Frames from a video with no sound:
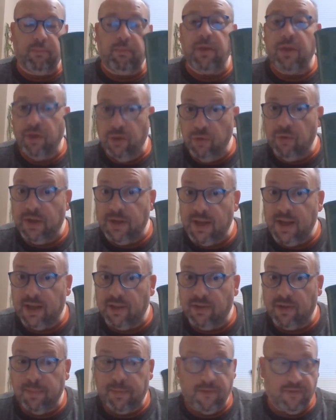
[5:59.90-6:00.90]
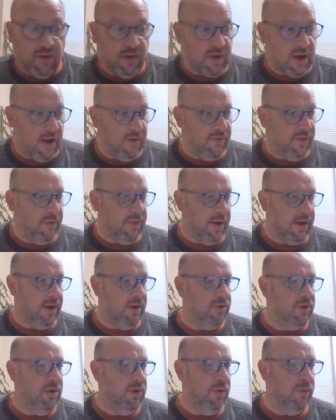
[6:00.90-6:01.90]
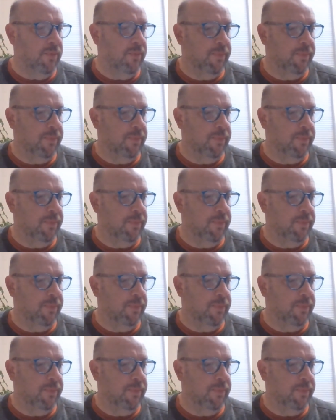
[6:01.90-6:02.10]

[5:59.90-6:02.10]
You can take a sip of your coffee right now, too.